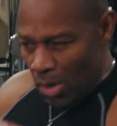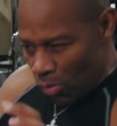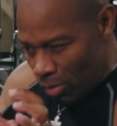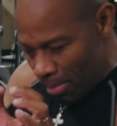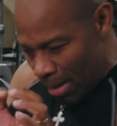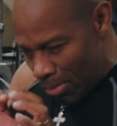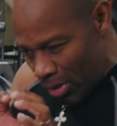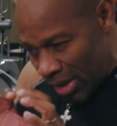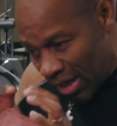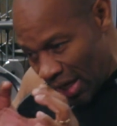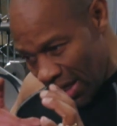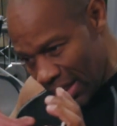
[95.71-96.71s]
Remember
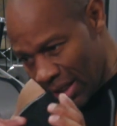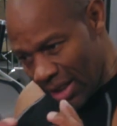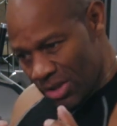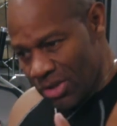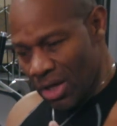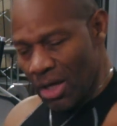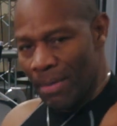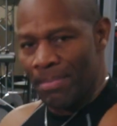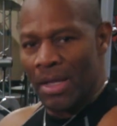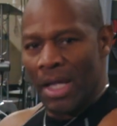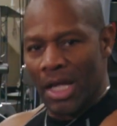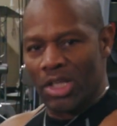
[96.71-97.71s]
again, it's a, uh,
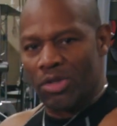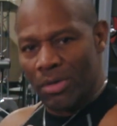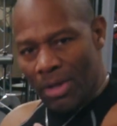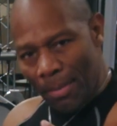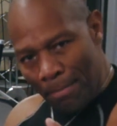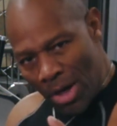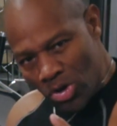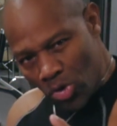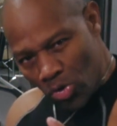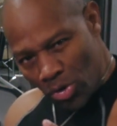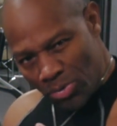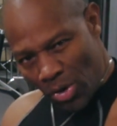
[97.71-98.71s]
it's the
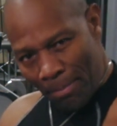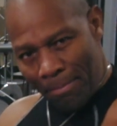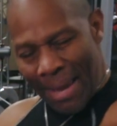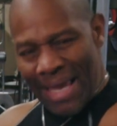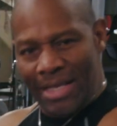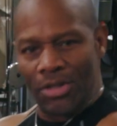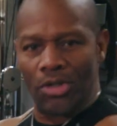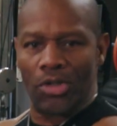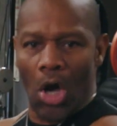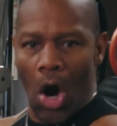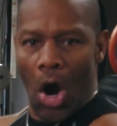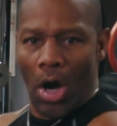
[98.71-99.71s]
muscle groups are made in
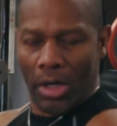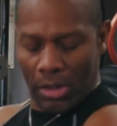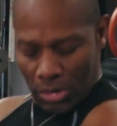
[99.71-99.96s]
an arc.